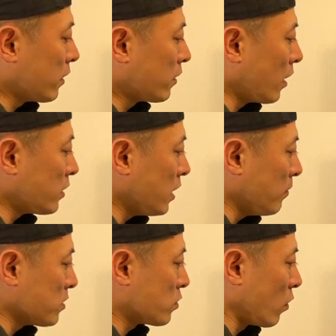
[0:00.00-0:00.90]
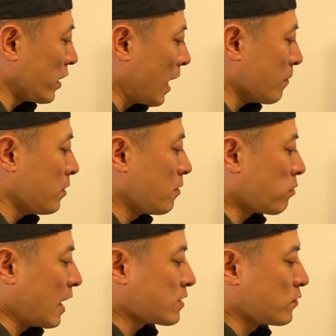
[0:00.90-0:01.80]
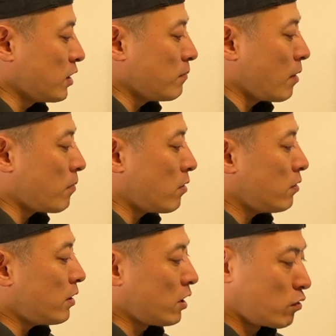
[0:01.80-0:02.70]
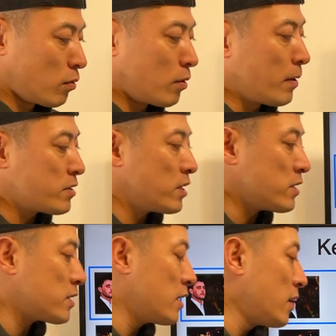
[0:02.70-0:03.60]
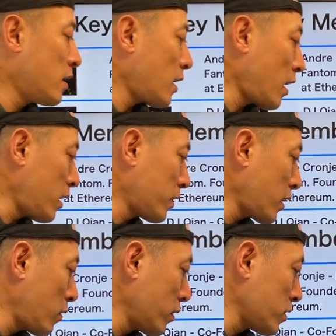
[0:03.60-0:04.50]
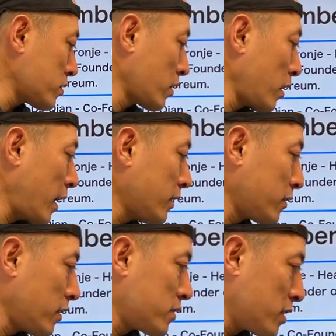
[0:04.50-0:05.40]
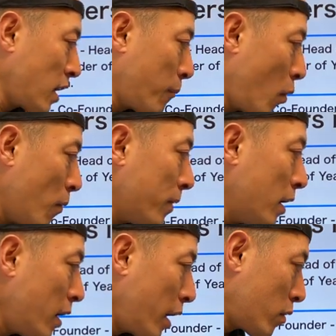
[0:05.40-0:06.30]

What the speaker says: their team is growing up, plus 30 members in a global basis, and then they're gonna register their entity in Singapore, and